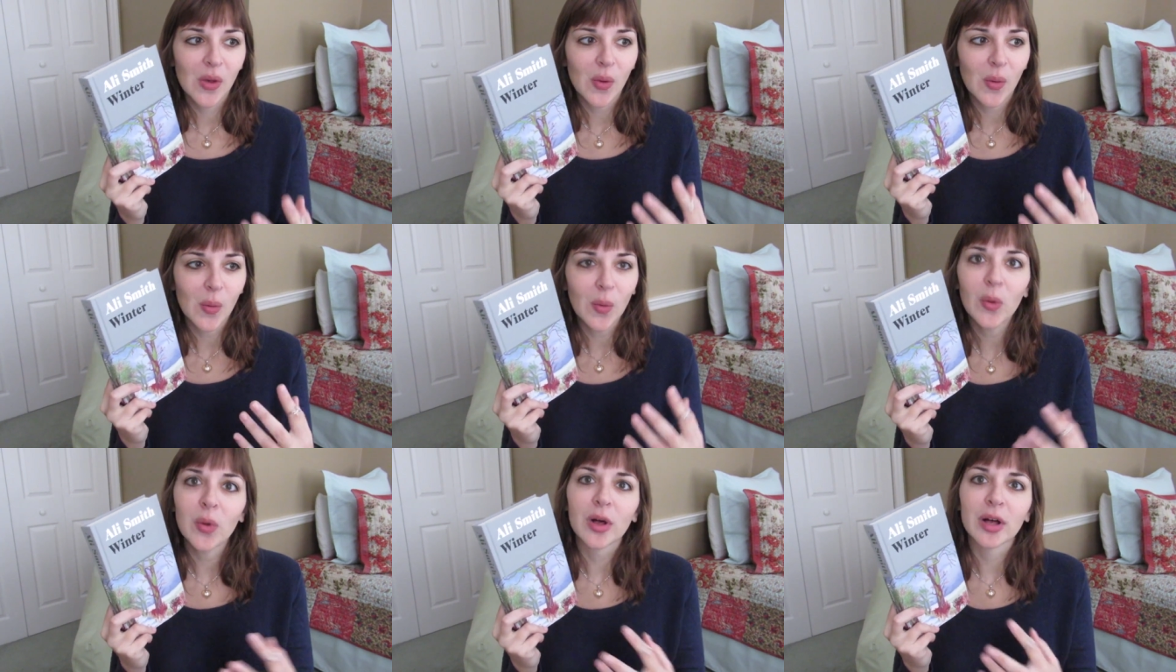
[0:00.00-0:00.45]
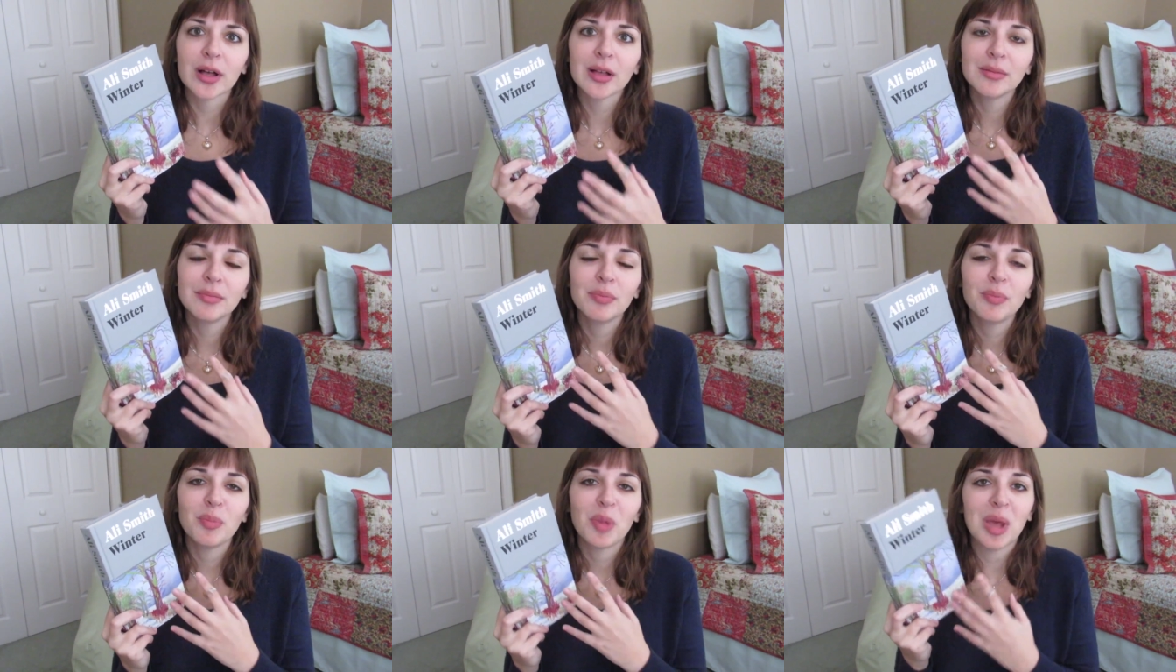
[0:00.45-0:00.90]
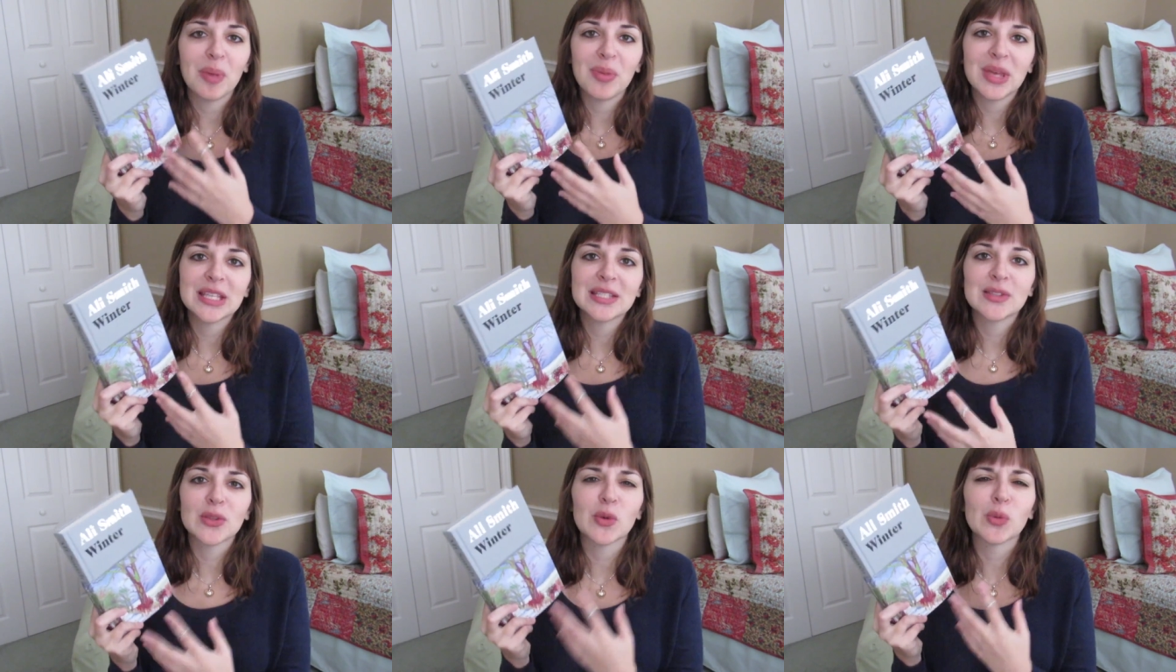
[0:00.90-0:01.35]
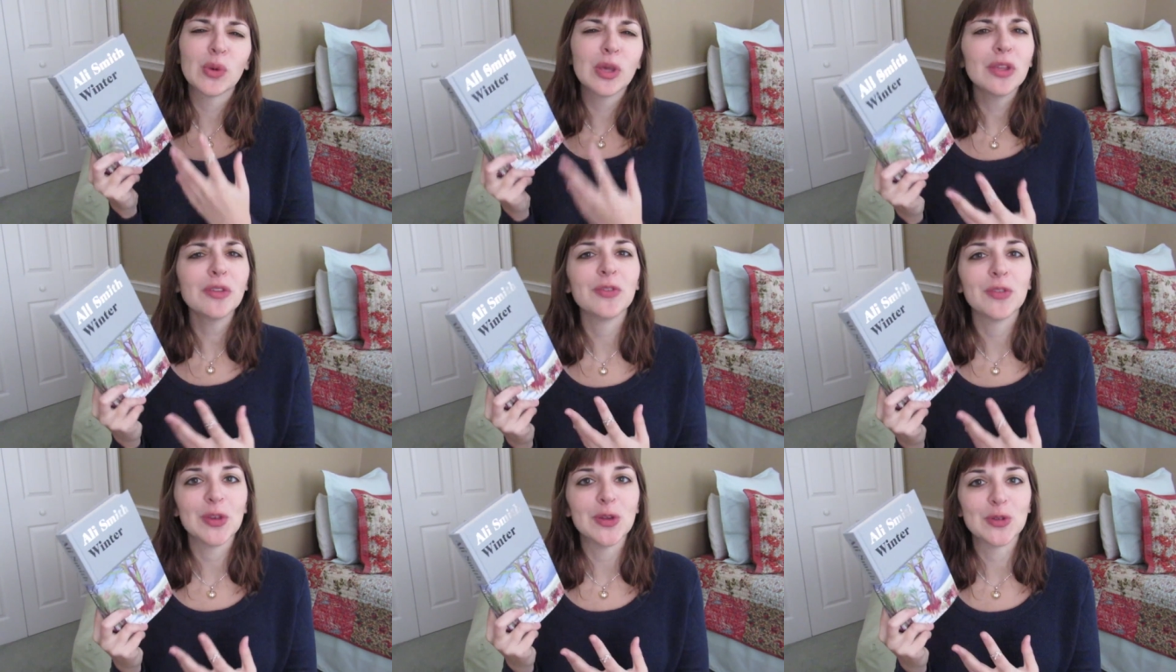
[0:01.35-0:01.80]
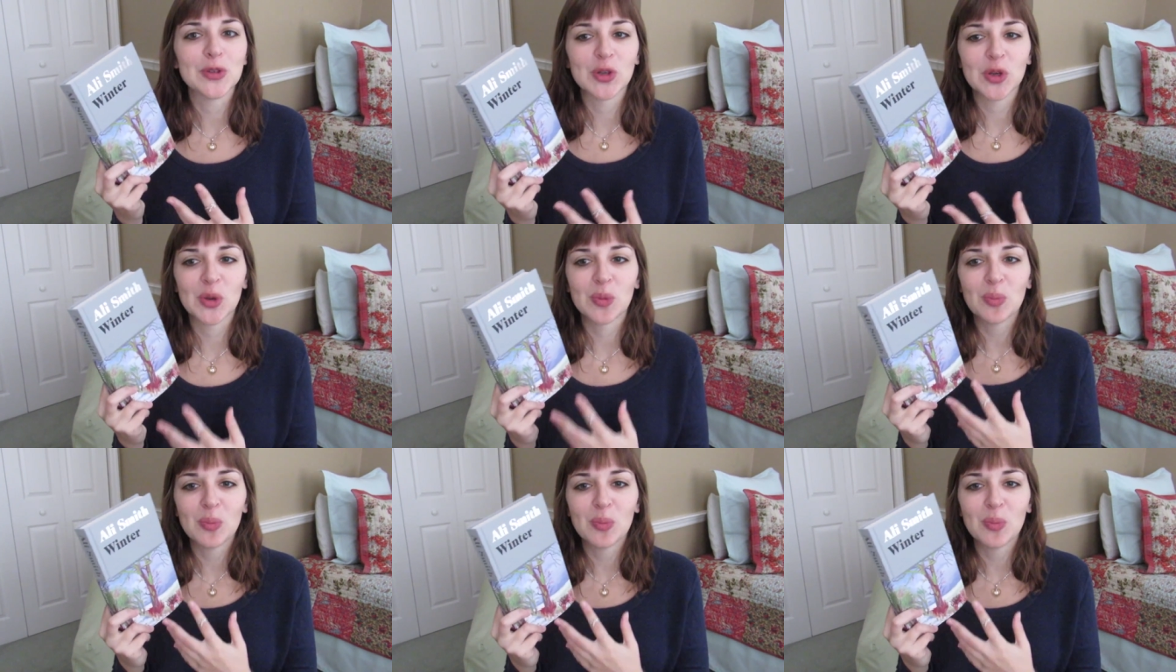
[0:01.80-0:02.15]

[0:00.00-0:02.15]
or maybe it's the real future.